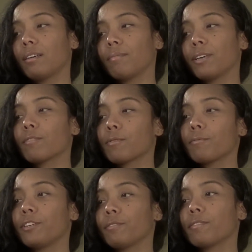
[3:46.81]
because what
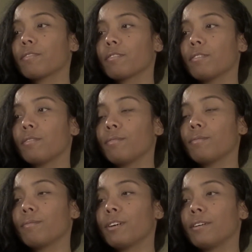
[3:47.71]
we do is
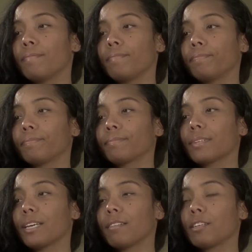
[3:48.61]
so,
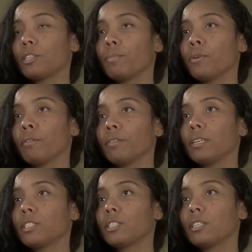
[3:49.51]
it's such a
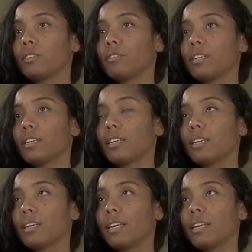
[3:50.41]
privilege to do it,